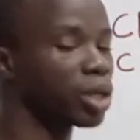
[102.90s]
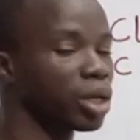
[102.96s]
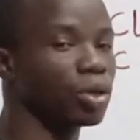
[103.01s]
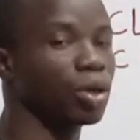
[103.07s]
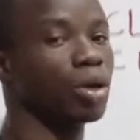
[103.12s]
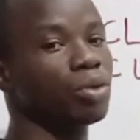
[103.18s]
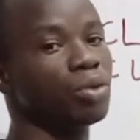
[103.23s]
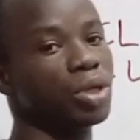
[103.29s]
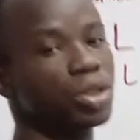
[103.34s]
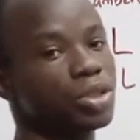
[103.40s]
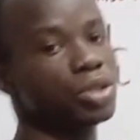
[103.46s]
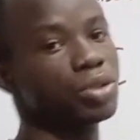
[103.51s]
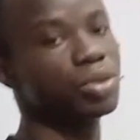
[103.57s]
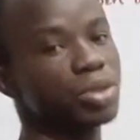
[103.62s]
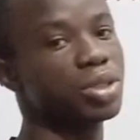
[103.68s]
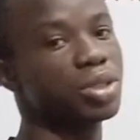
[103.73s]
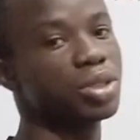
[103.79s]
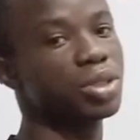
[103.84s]
can always
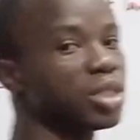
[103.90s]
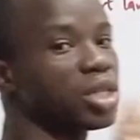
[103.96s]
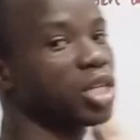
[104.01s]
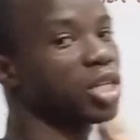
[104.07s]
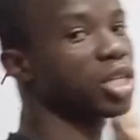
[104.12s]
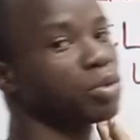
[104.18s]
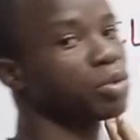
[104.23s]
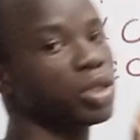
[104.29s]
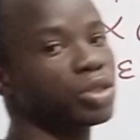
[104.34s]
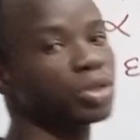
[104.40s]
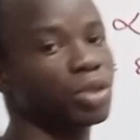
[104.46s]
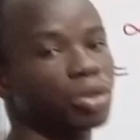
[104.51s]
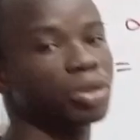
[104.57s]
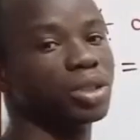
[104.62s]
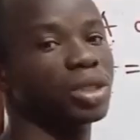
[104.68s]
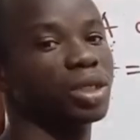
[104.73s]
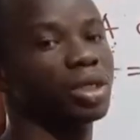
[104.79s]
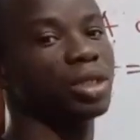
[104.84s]
use this
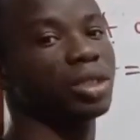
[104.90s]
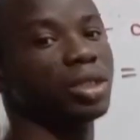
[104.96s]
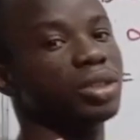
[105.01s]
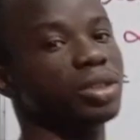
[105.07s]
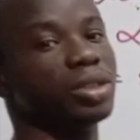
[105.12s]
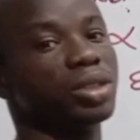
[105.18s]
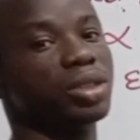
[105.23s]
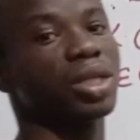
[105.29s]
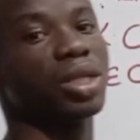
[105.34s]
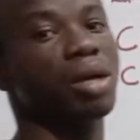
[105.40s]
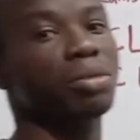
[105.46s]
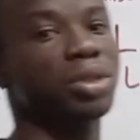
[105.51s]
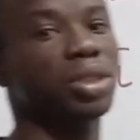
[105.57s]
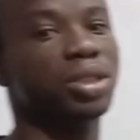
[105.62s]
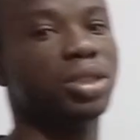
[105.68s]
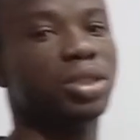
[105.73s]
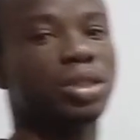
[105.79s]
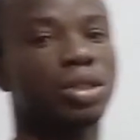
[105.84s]
expression in
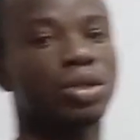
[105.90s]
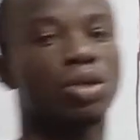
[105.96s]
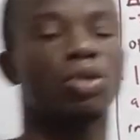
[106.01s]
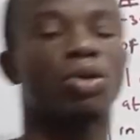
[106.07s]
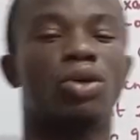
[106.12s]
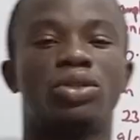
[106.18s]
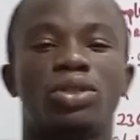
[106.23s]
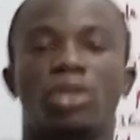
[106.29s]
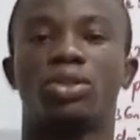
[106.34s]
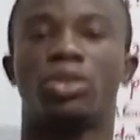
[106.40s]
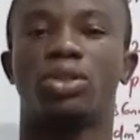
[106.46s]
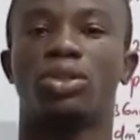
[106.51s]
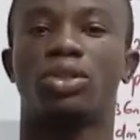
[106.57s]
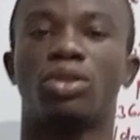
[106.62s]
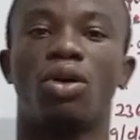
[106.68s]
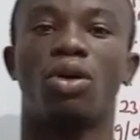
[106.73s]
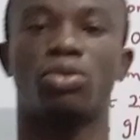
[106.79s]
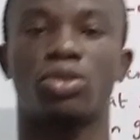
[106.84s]
determining
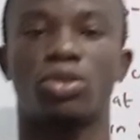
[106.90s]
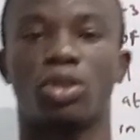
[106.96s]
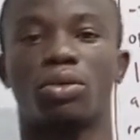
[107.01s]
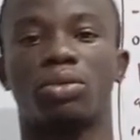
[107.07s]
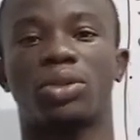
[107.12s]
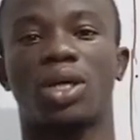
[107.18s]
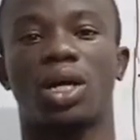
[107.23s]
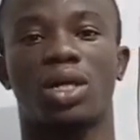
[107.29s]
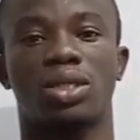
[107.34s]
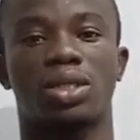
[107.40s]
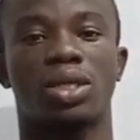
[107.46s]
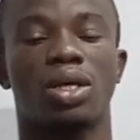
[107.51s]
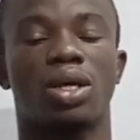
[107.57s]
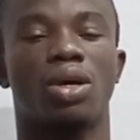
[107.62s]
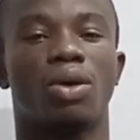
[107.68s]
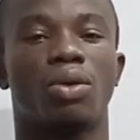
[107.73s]
concentration of substance